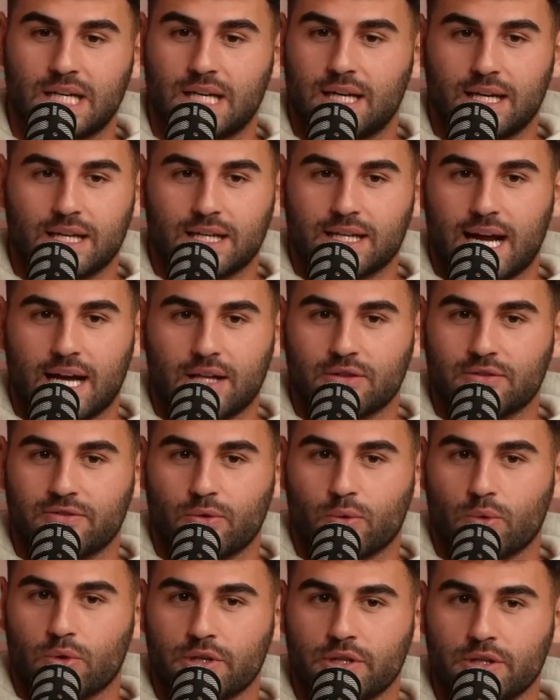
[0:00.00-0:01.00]

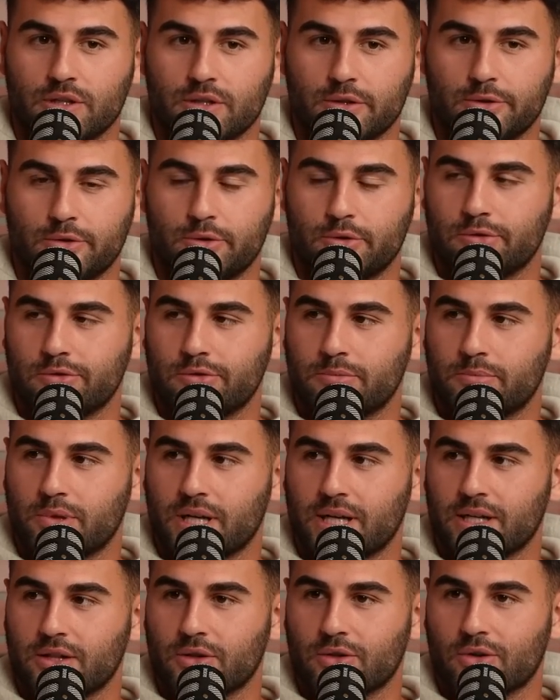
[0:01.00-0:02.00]
California who
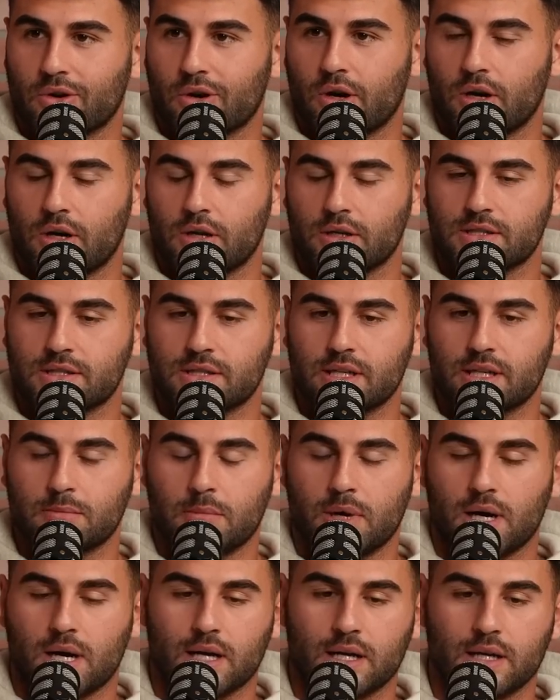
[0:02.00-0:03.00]
played lacrosse, and
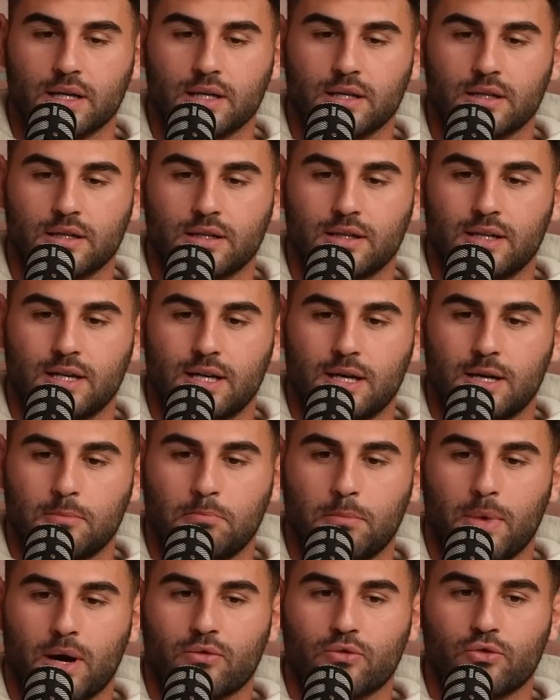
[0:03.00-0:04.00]
my
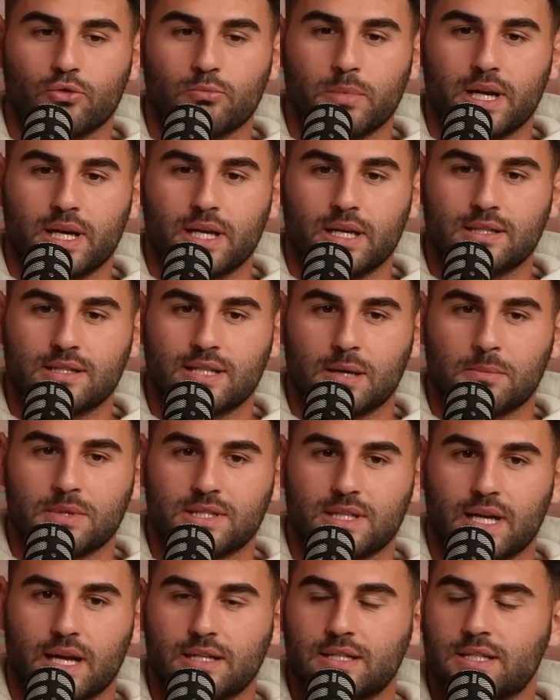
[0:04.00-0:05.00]
roommate, his name is
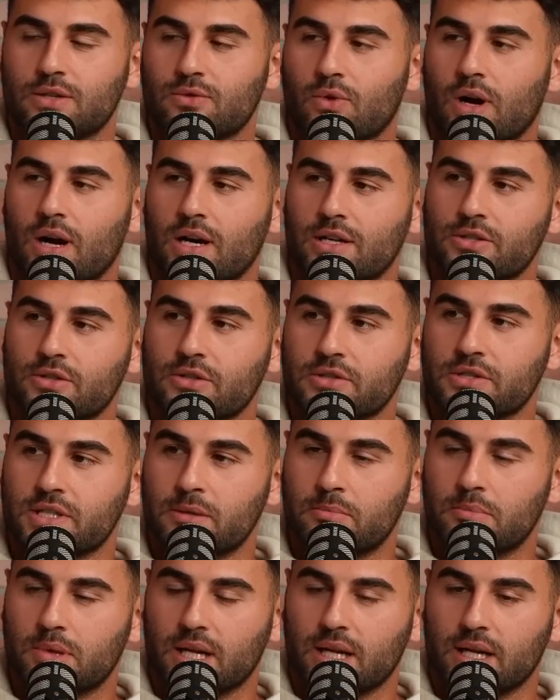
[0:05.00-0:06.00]
Casey Rogers. He
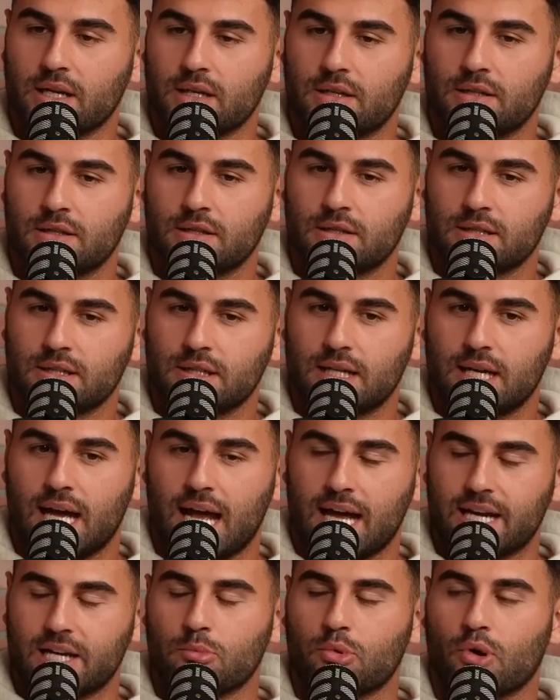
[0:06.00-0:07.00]
played
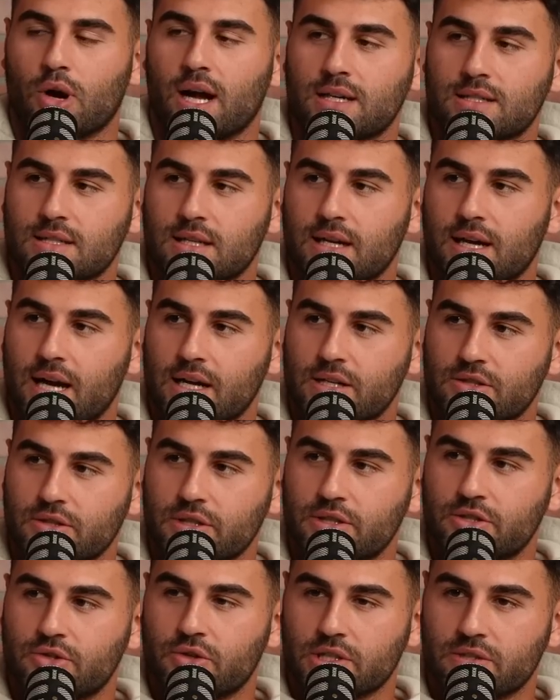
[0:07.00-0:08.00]
at Nebraska
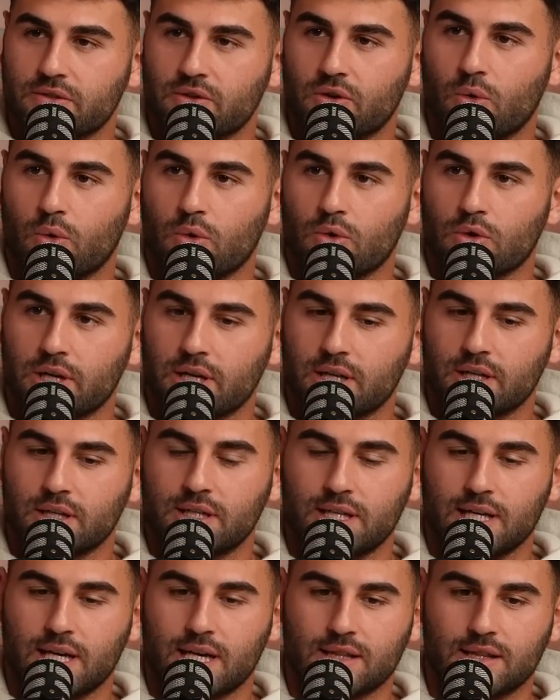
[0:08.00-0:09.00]
actually, transferred to Oregon.
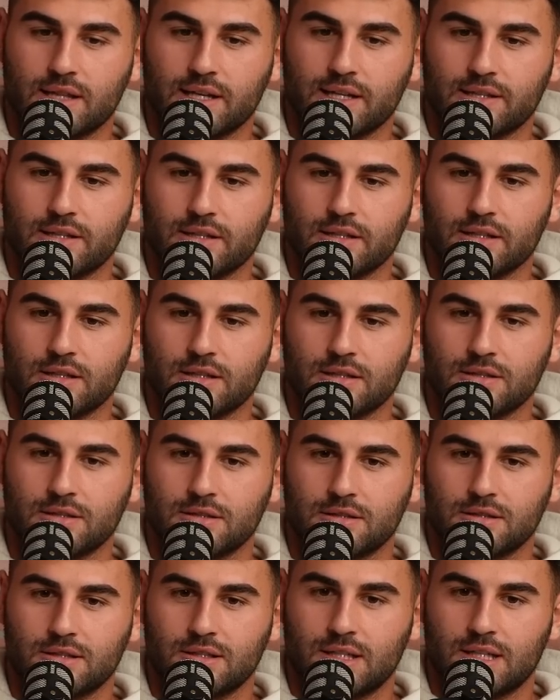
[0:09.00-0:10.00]
He had the
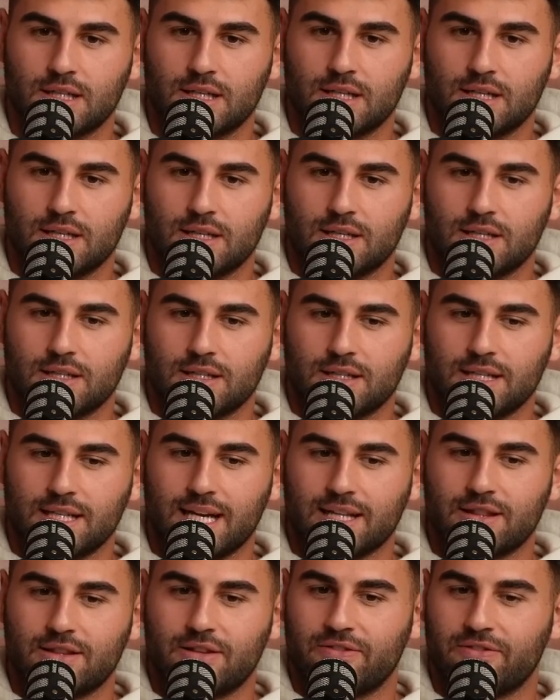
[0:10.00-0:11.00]

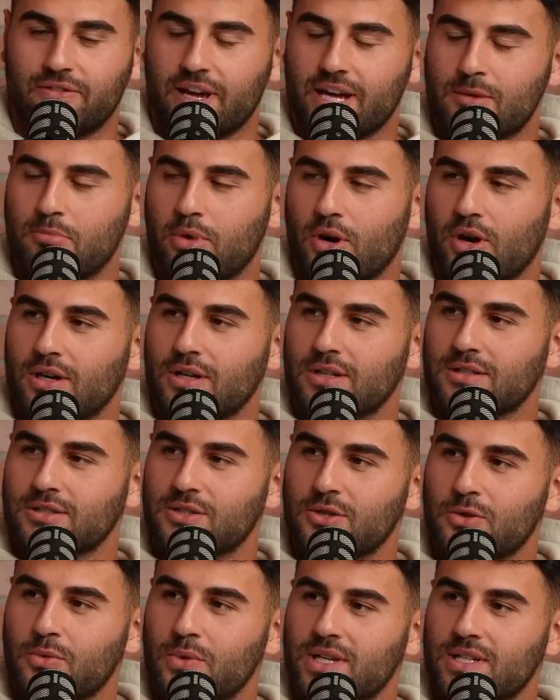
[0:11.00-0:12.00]
fake punt
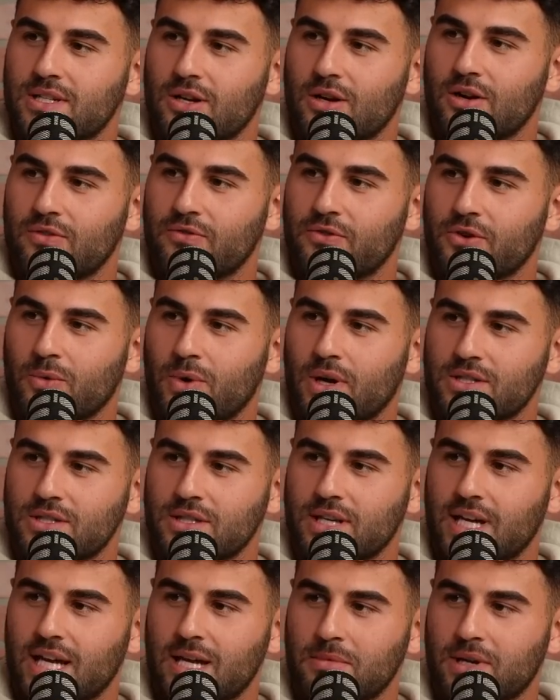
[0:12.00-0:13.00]
2 weeks ago. If you were watching
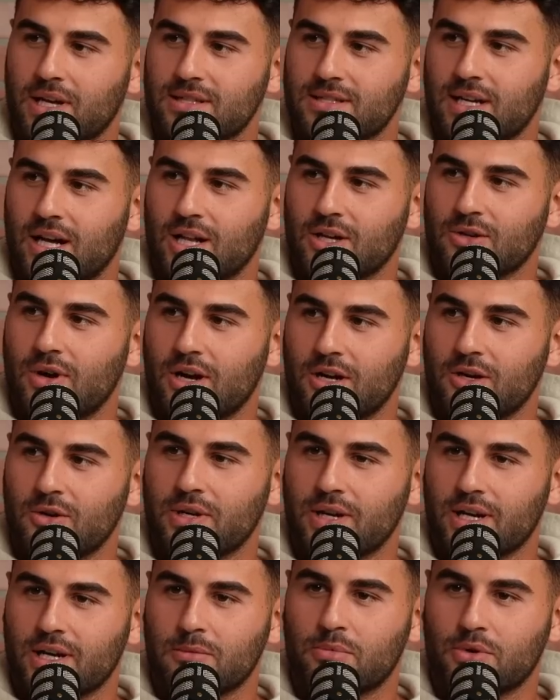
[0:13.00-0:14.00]
the game against Colorado,
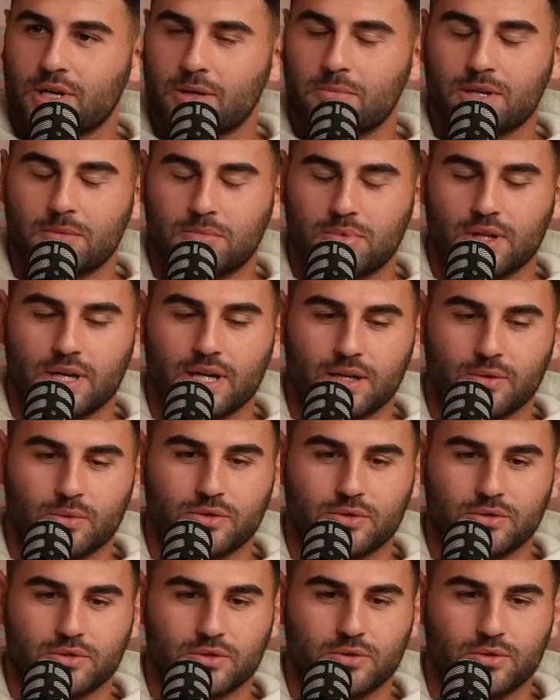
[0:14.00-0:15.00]
he had a pretty big play,
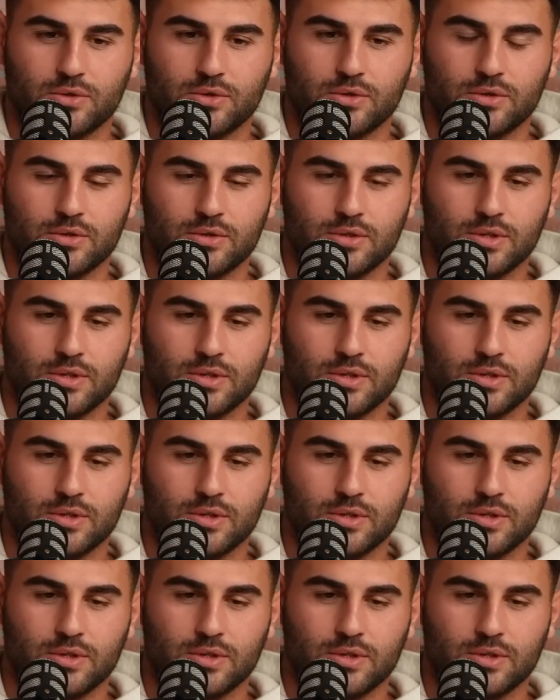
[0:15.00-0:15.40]
which was cool.